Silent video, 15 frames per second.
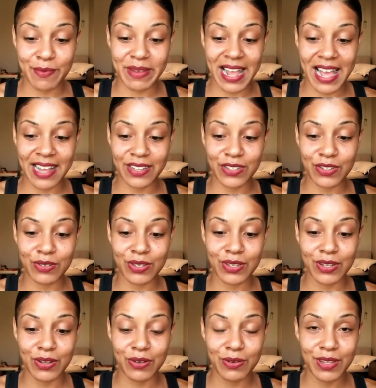but as you
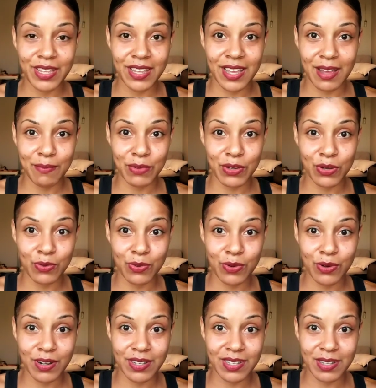slowly come
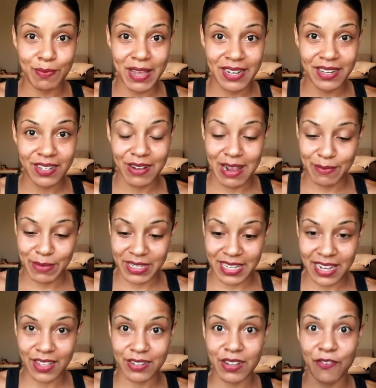towards the pentagram, it's
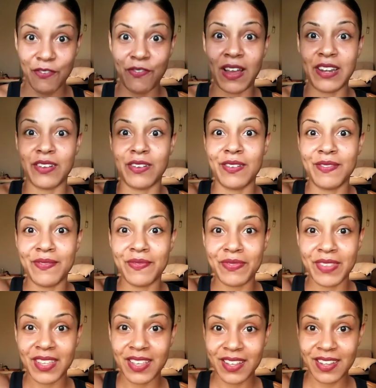like there's a funnel,
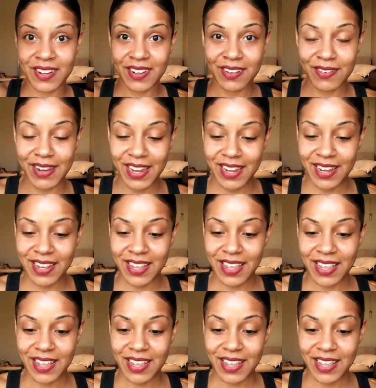right?